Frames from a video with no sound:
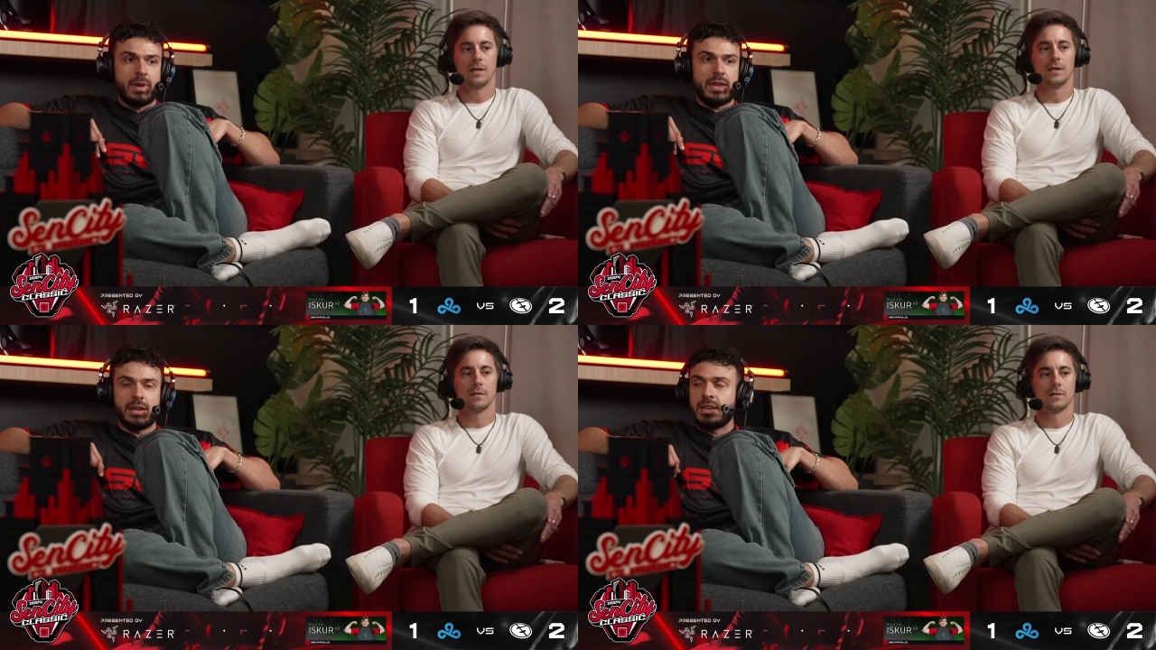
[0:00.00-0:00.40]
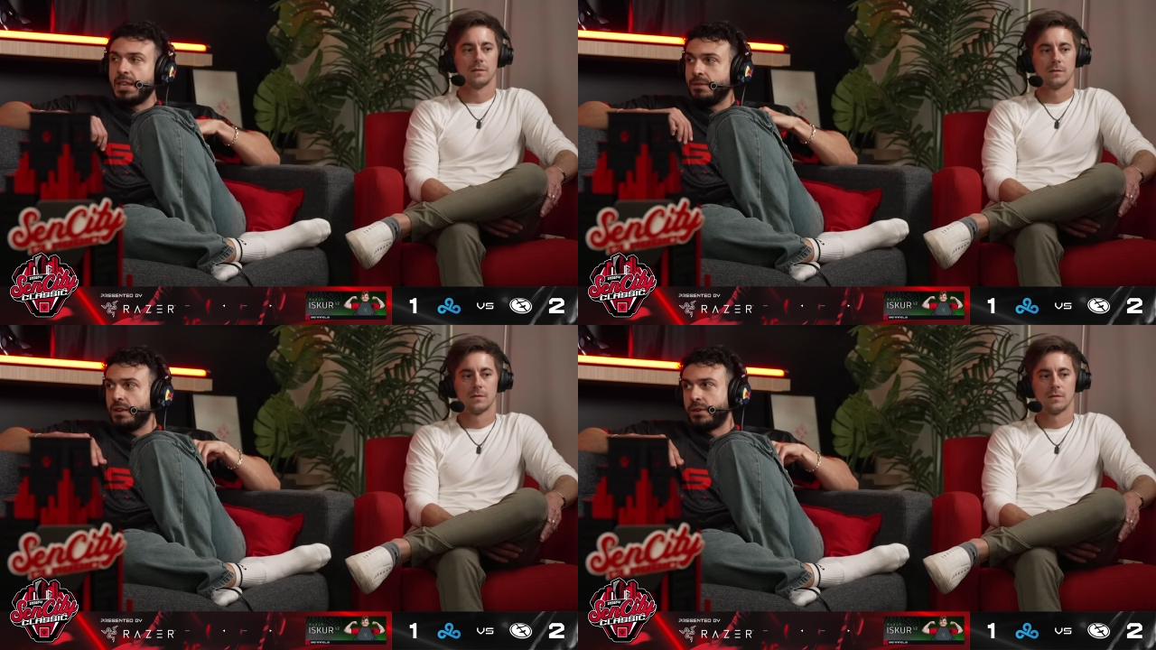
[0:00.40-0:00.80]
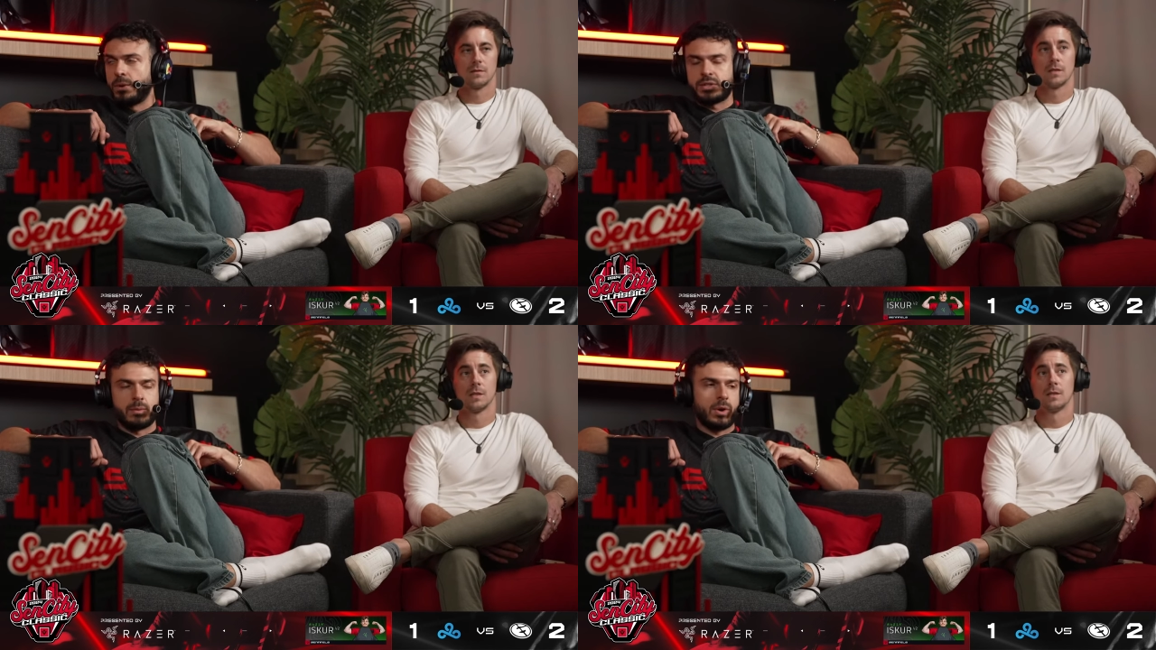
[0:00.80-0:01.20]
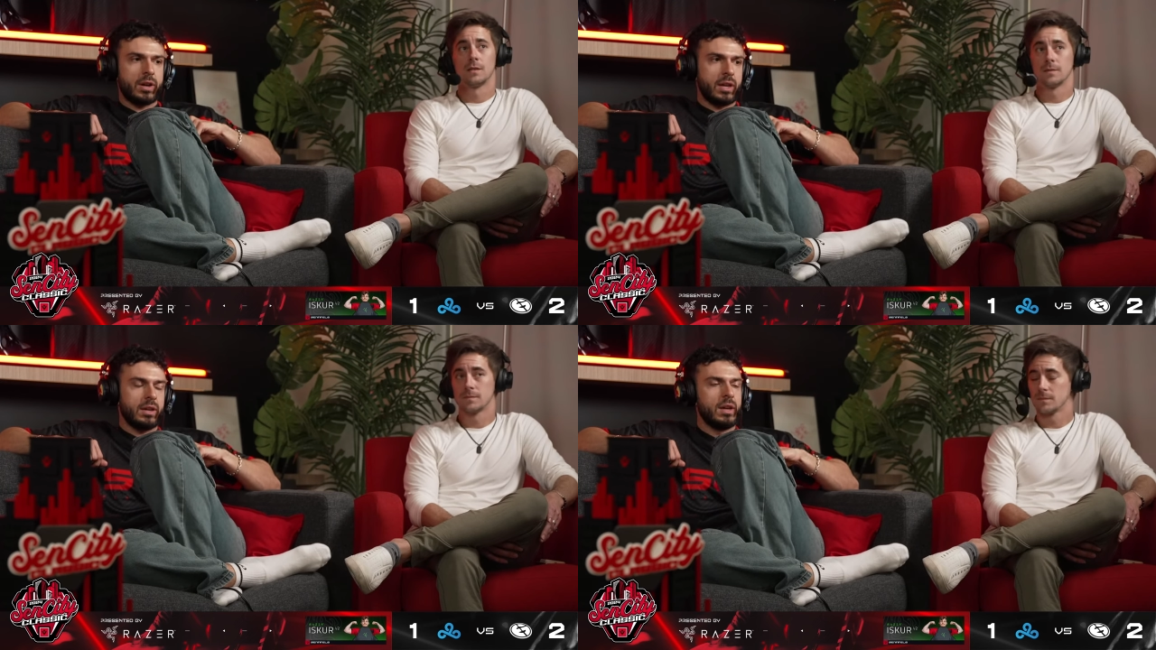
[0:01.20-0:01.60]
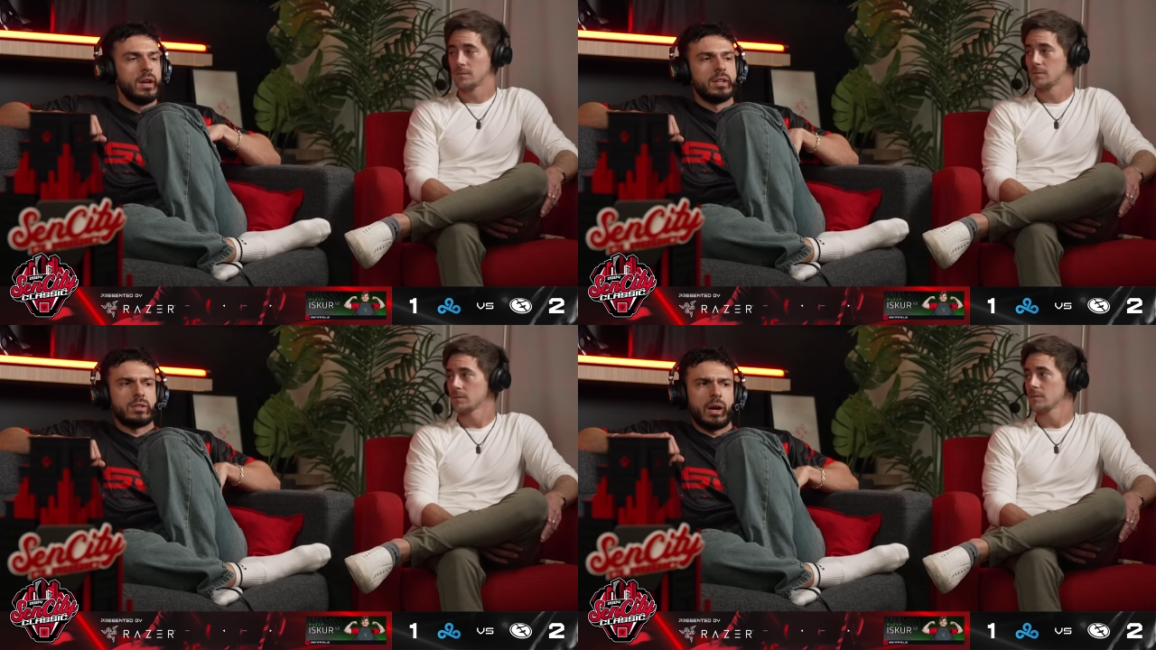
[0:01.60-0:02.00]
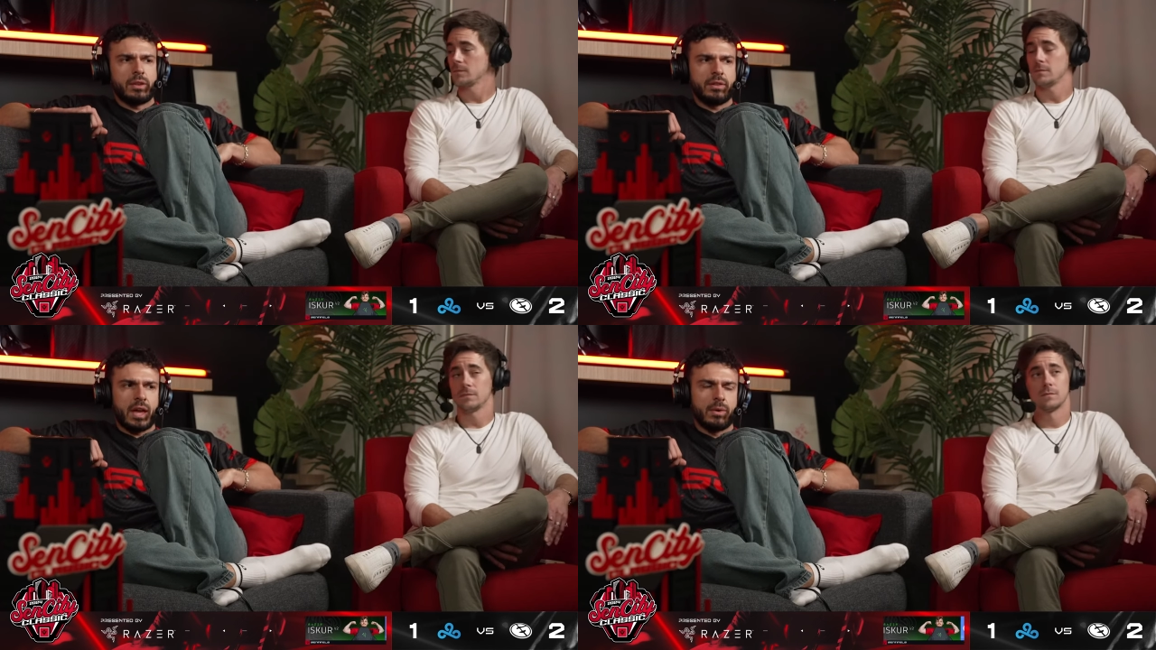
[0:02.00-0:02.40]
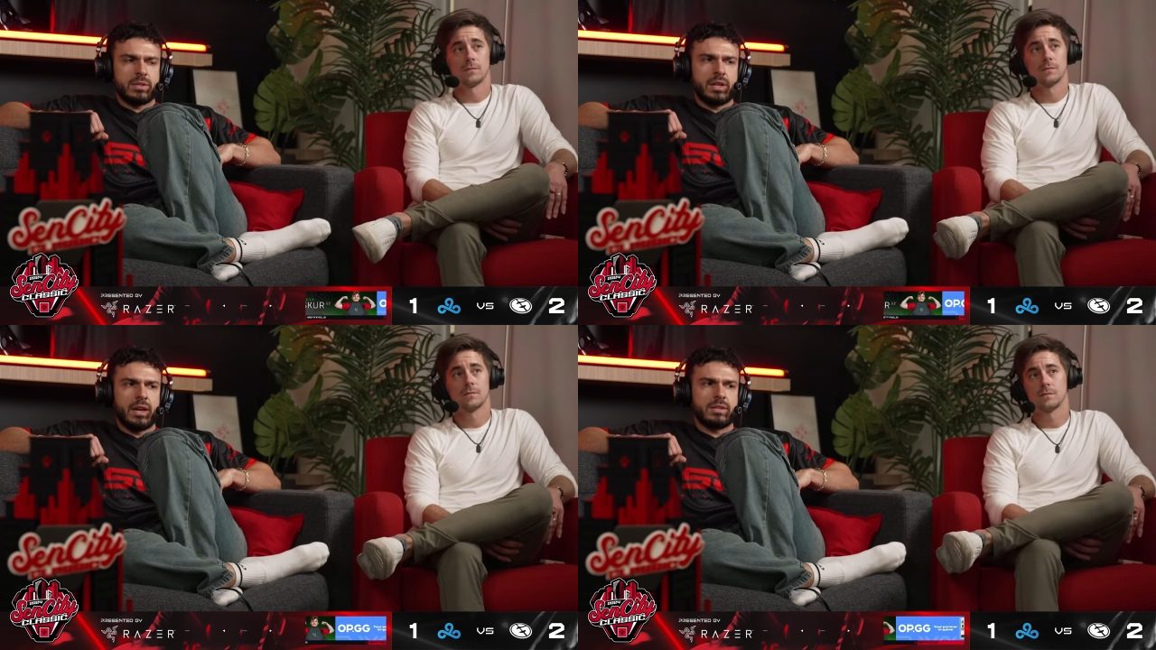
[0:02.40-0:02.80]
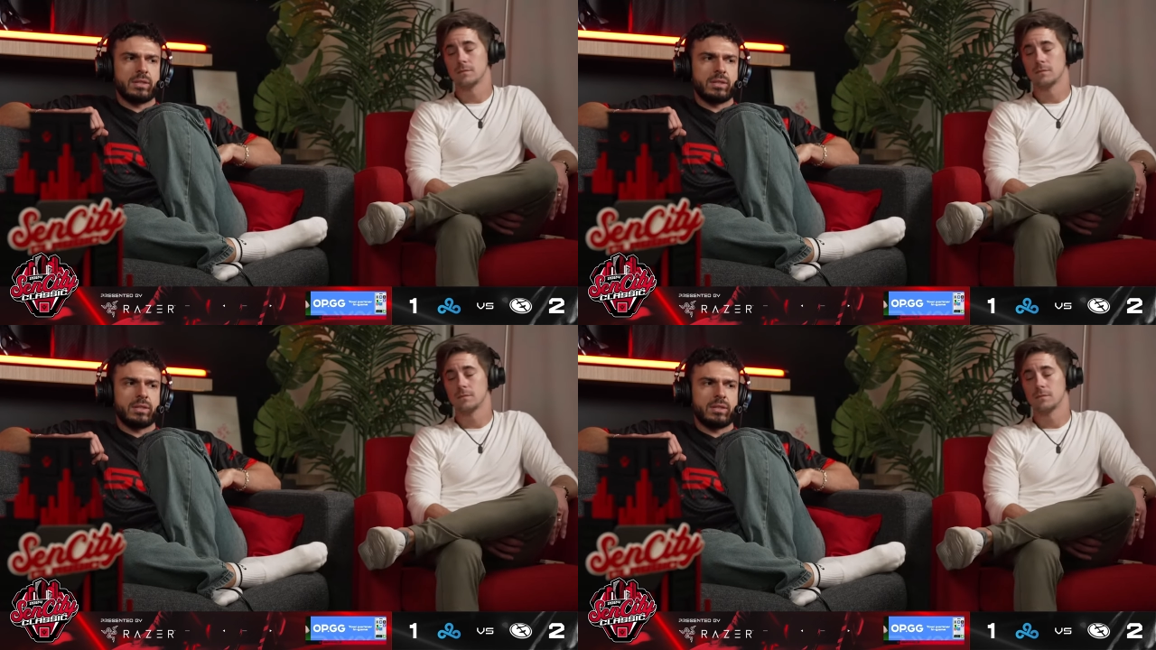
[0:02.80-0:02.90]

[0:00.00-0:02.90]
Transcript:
Speaker 1: was making, mm -hmm. even if mm-hmm. it wasn't working. So I thought that was nice.